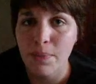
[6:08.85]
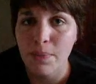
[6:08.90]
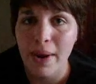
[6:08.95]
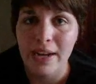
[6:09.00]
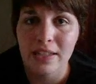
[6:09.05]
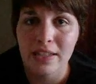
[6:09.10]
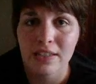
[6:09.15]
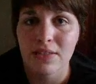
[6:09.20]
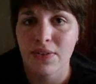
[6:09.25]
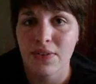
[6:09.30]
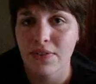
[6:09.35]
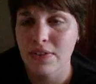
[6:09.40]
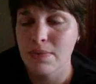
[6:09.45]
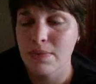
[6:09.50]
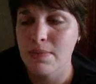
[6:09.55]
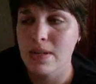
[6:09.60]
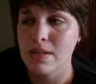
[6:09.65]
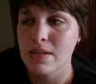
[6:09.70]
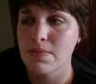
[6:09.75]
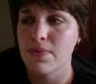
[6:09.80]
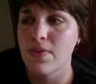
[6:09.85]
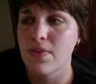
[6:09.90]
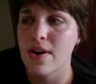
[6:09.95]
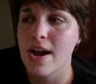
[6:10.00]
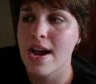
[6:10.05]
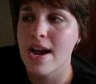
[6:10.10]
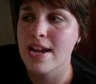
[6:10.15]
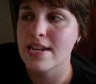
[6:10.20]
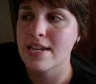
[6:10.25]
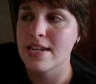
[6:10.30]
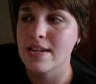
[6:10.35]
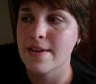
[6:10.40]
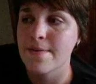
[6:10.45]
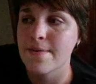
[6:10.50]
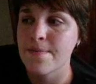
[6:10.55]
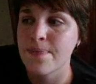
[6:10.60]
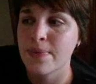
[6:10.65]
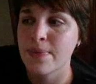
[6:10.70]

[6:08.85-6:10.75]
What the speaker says: swim practice 15 minutes before I did.